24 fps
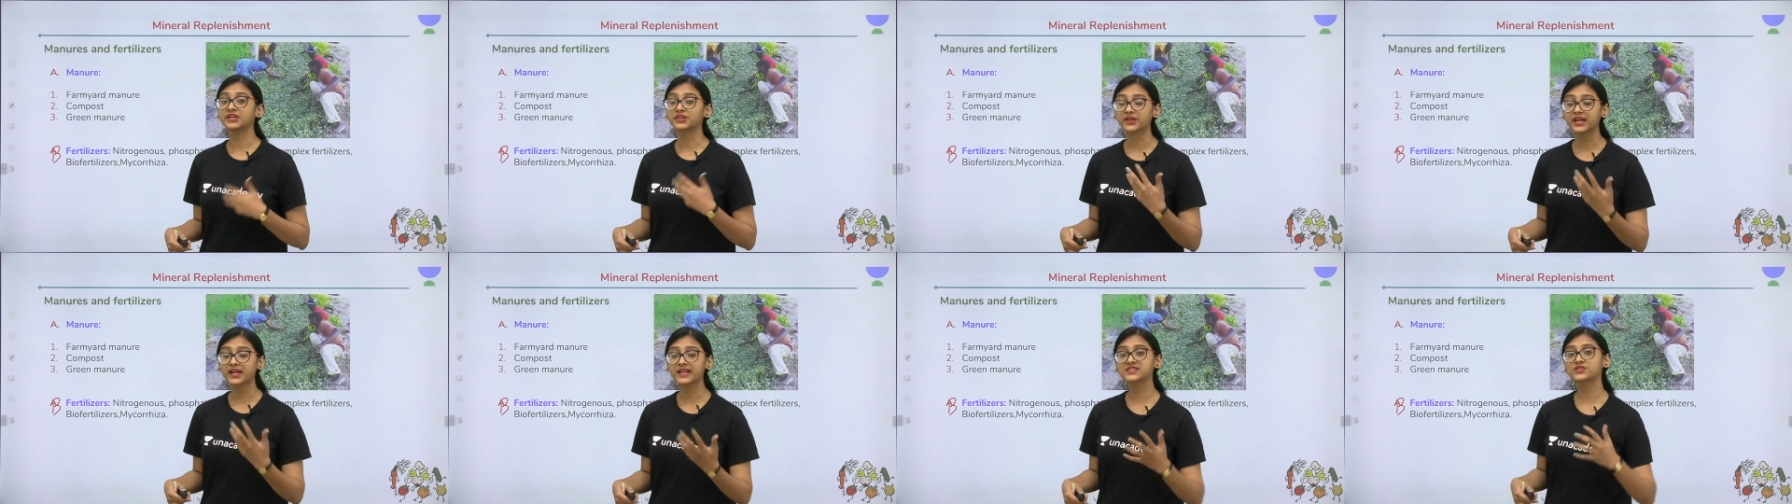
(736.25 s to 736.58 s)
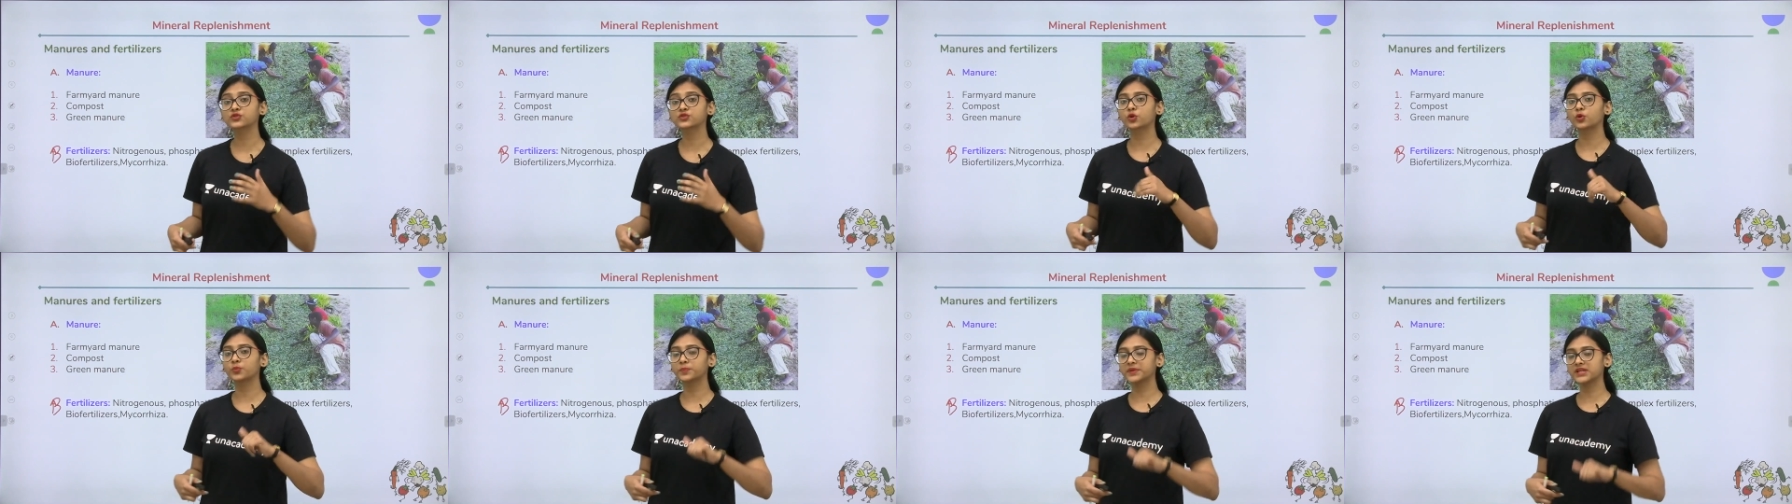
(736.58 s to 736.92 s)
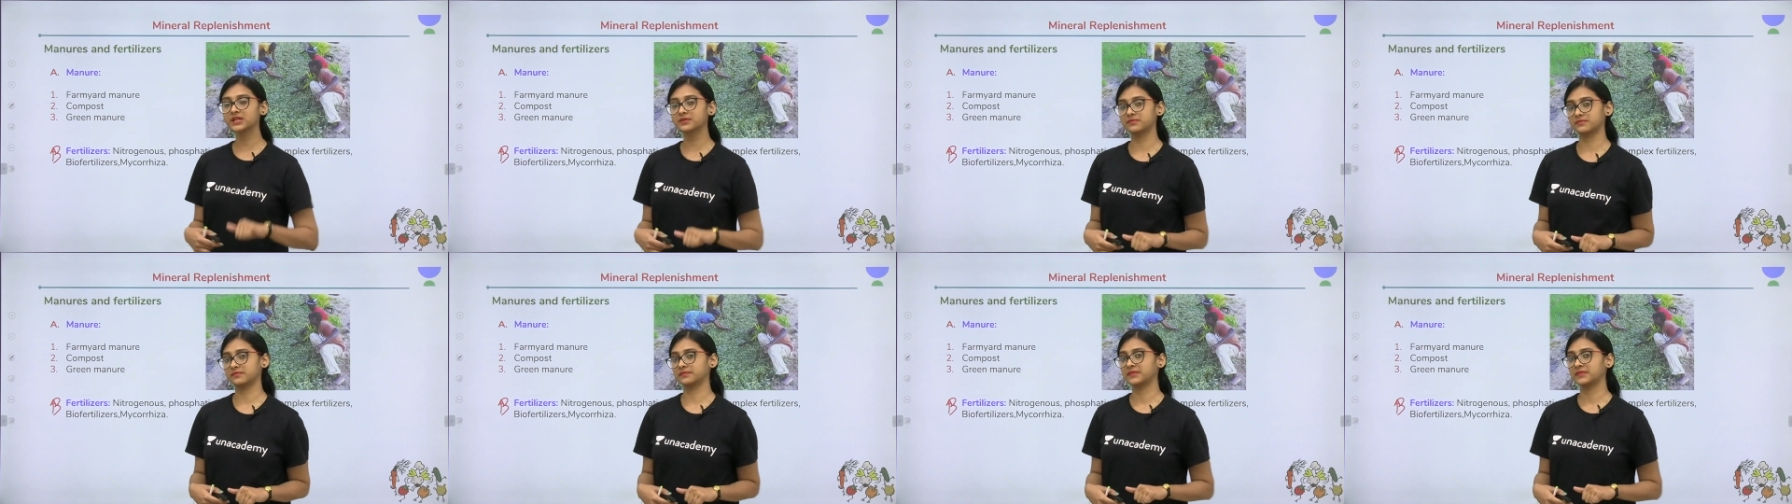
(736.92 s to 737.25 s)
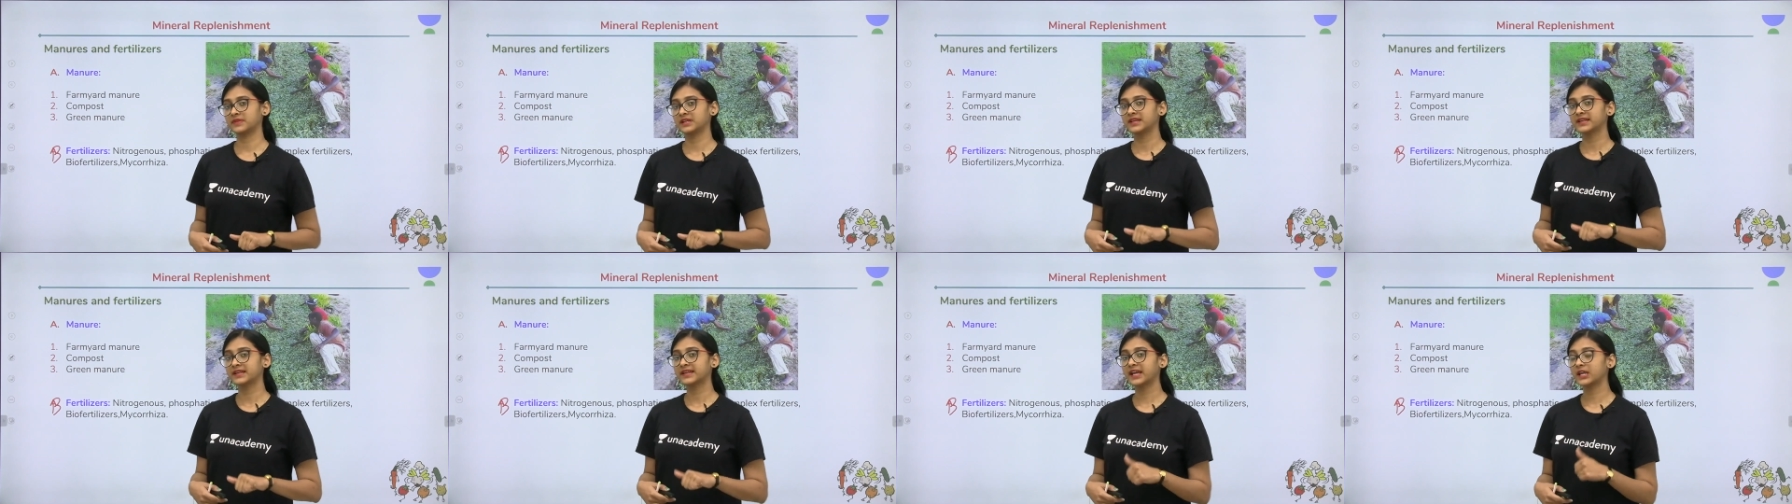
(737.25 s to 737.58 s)
rhizobium
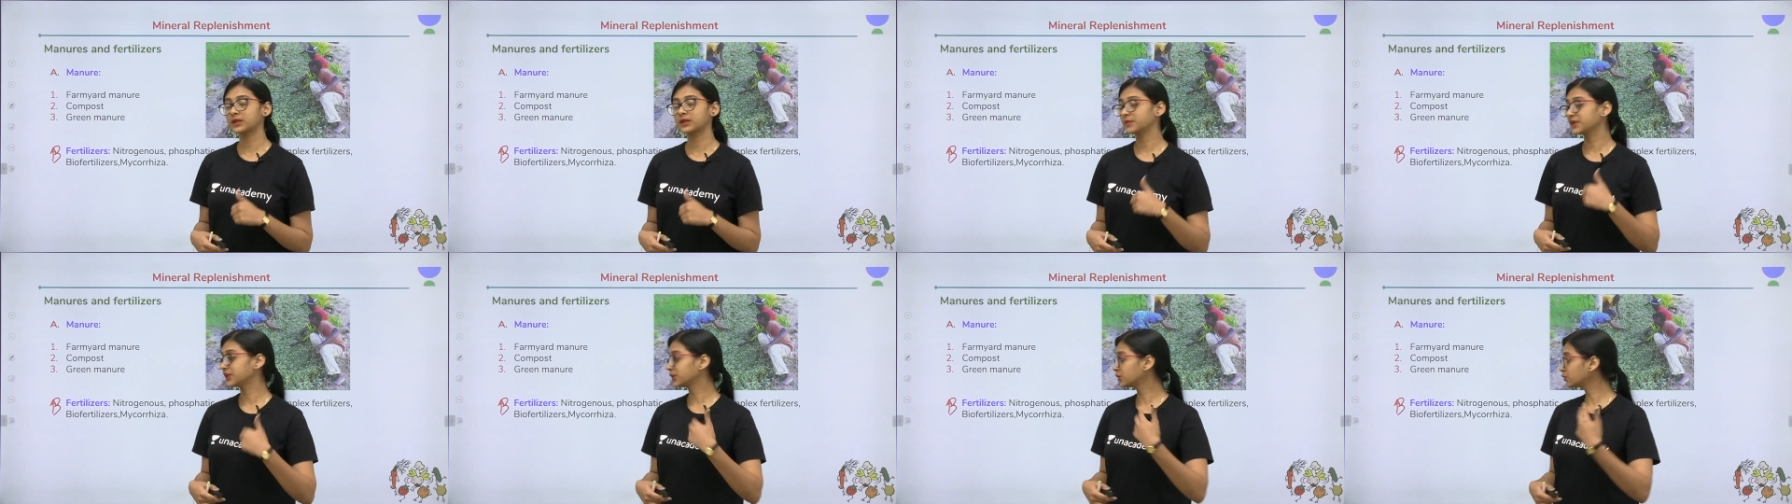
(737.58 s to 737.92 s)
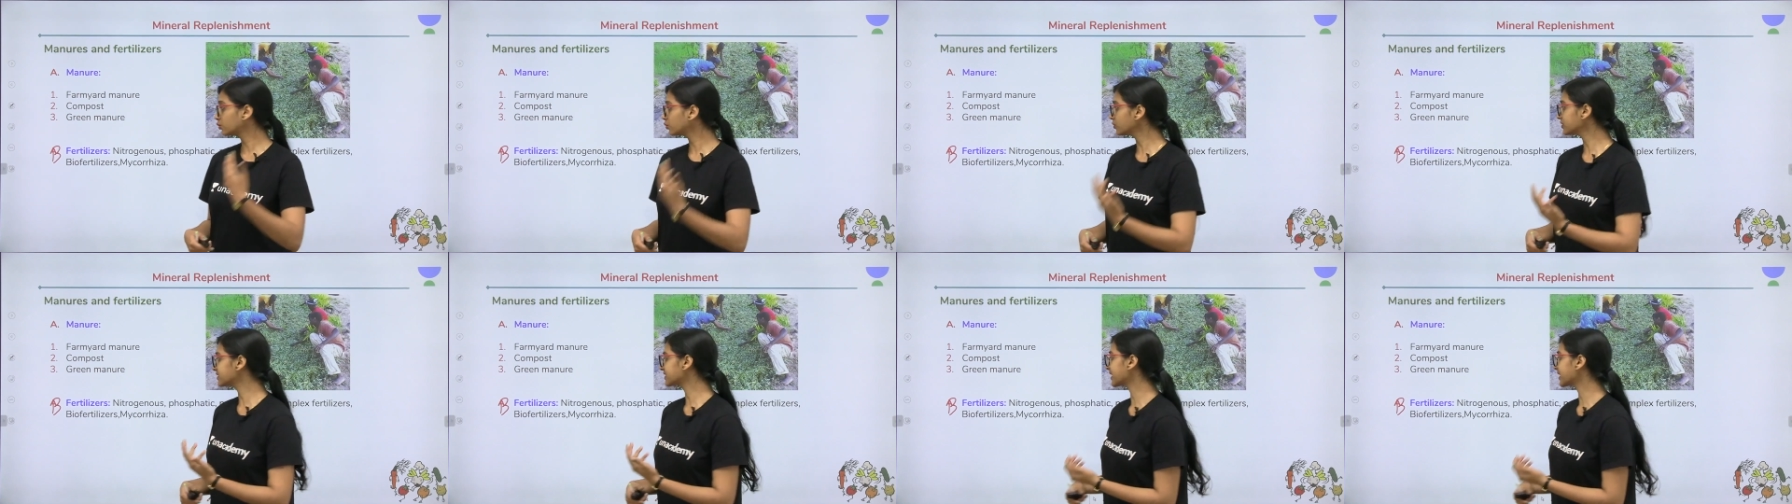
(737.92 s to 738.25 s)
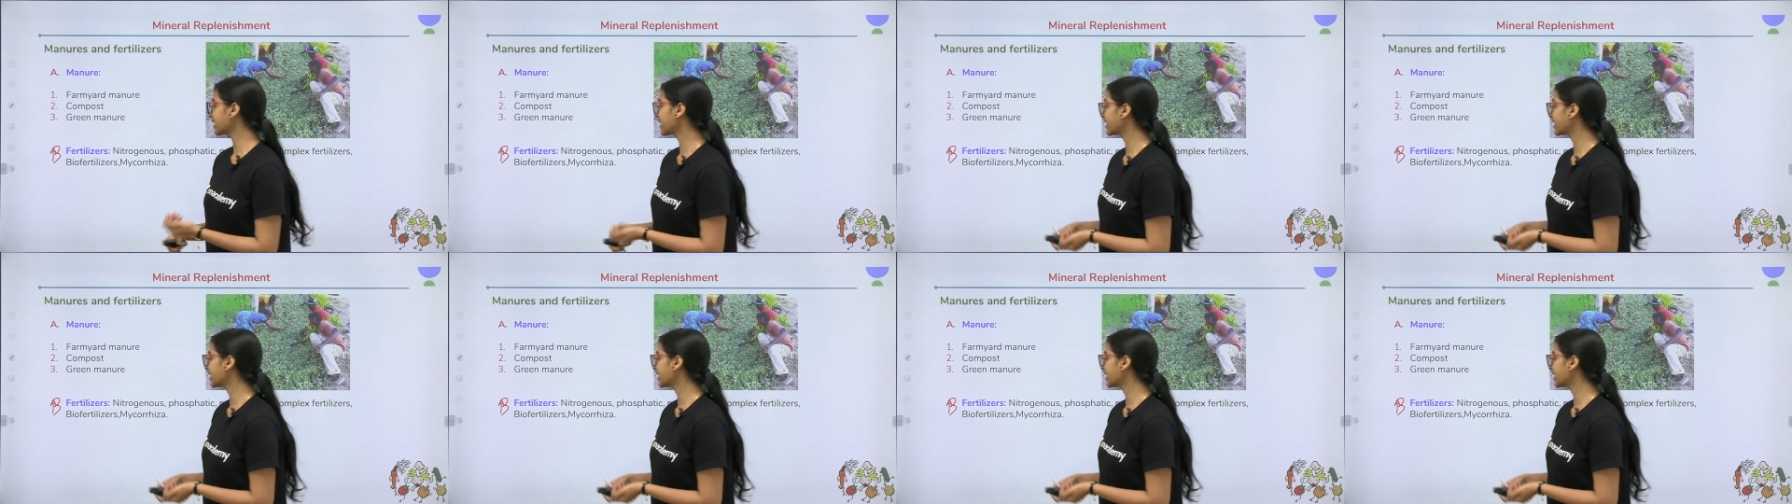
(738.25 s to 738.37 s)
can be used